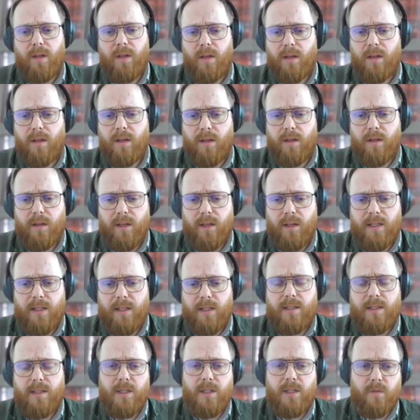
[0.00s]

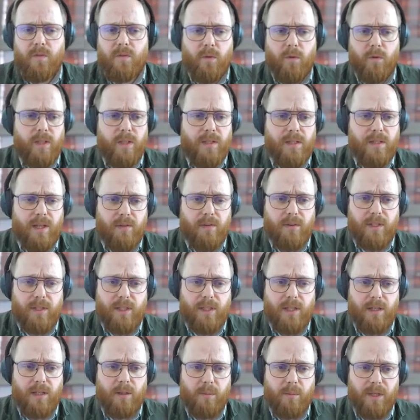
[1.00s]
It's these
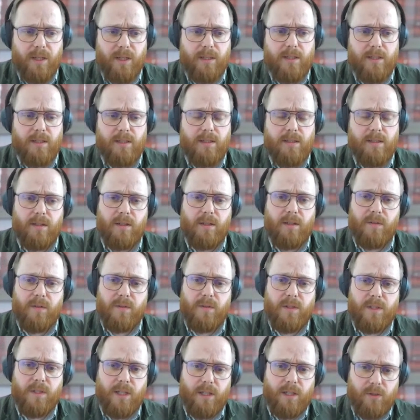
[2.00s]
47 terabytes
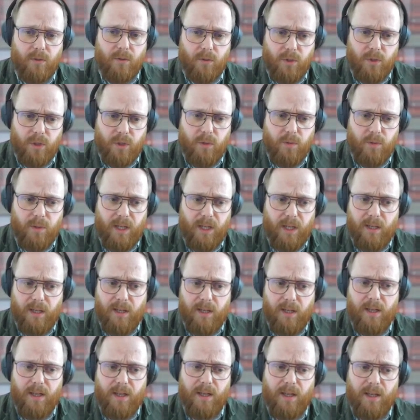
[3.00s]
of Sentinel-2
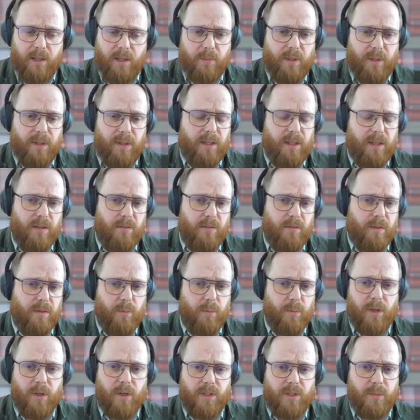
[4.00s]
data, and I believe
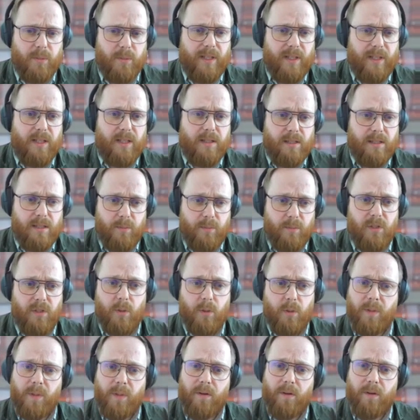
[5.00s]
approximately a
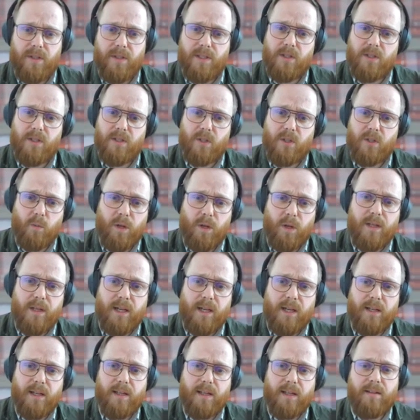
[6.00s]
similar amount of Sentinel-1
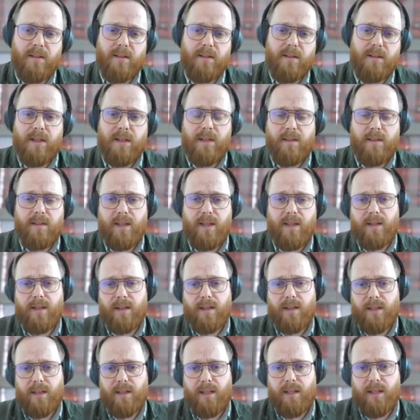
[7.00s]
data
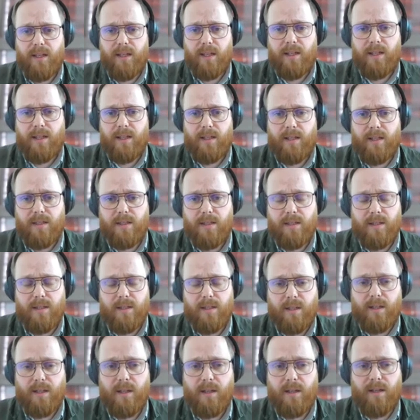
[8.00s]
that is
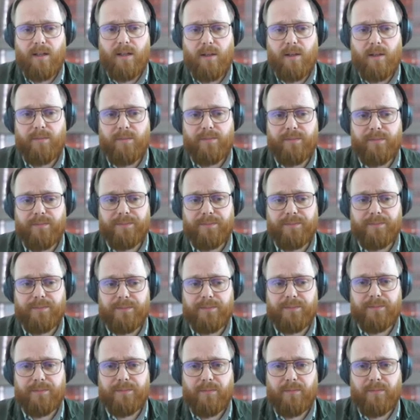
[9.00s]

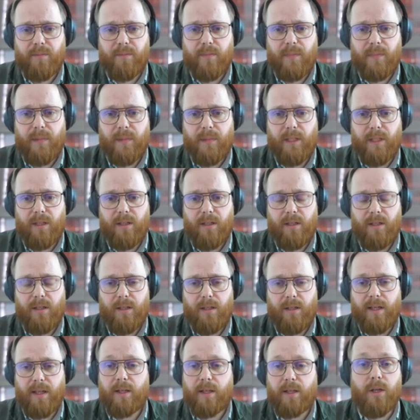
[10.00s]

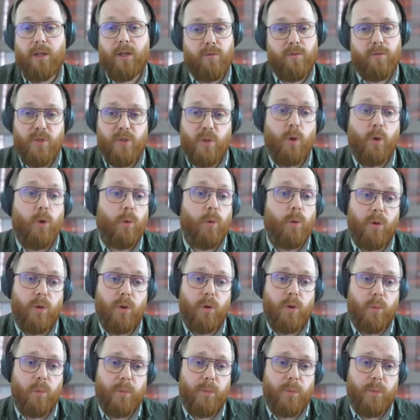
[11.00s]
that covers the whole
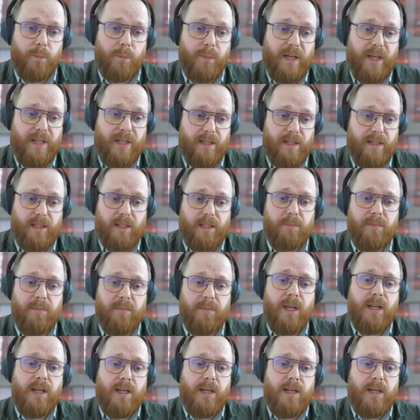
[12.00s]
globe, basically.